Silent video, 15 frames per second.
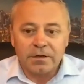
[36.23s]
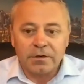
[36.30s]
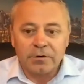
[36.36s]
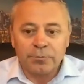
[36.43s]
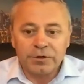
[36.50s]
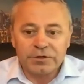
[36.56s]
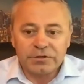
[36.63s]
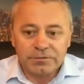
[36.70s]

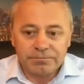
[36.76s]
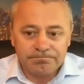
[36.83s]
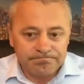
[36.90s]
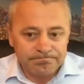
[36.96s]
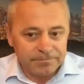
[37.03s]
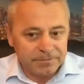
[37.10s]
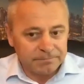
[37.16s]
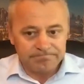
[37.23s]
which
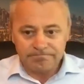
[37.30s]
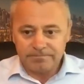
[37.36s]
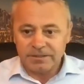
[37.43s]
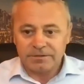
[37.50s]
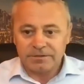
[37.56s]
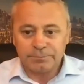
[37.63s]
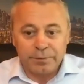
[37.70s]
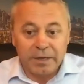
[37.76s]
it
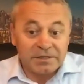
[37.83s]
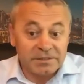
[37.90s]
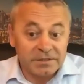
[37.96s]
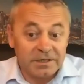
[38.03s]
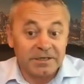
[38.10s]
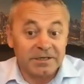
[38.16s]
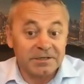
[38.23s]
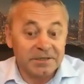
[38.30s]

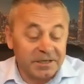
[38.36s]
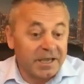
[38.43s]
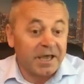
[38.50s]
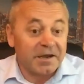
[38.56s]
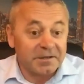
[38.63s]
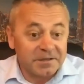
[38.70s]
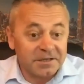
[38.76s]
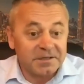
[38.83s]
basically
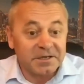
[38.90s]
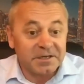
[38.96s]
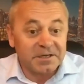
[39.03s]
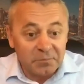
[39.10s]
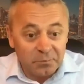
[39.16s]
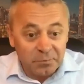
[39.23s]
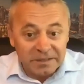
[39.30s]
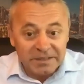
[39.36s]
indicated that it
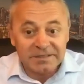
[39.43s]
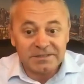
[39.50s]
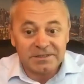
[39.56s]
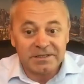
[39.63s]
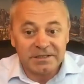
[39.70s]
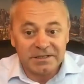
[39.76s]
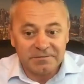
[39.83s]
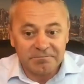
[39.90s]
completes
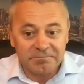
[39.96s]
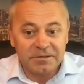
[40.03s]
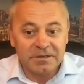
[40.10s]
the